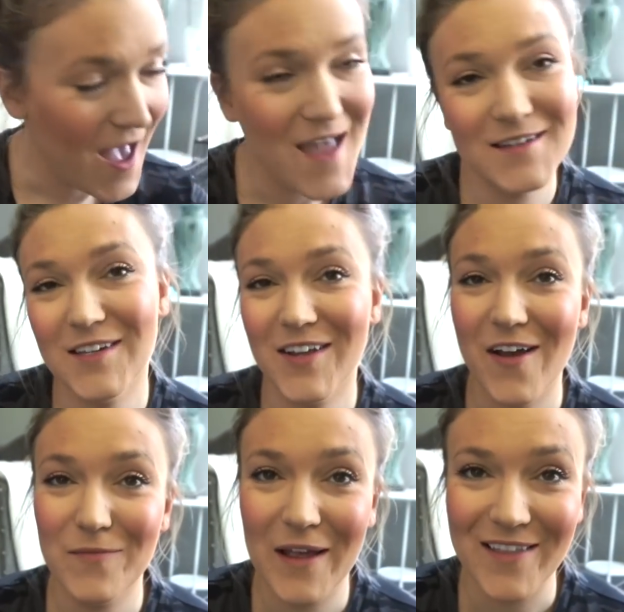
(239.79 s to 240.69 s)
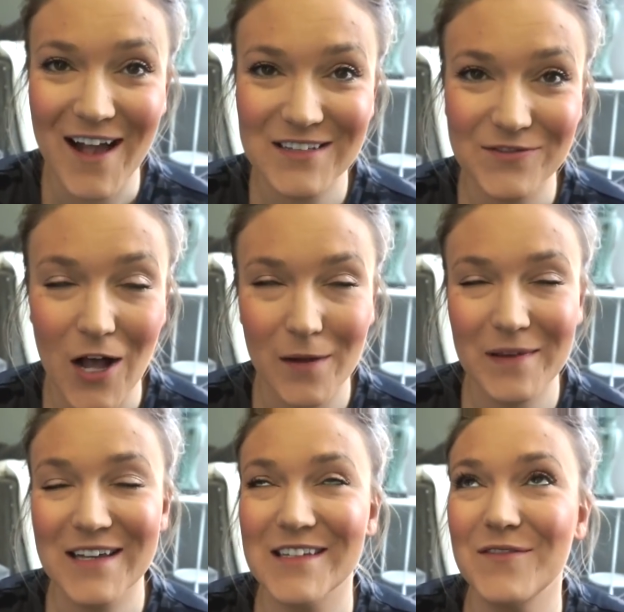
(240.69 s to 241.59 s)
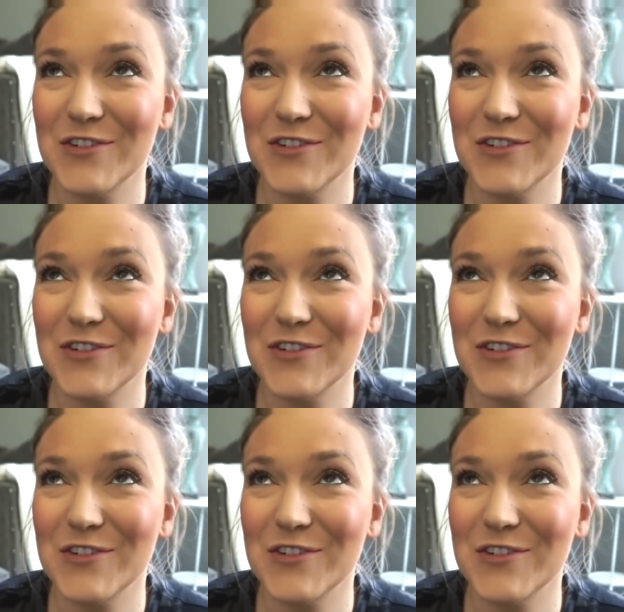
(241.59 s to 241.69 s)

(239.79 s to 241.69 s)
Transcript: ending of my last vlog because I've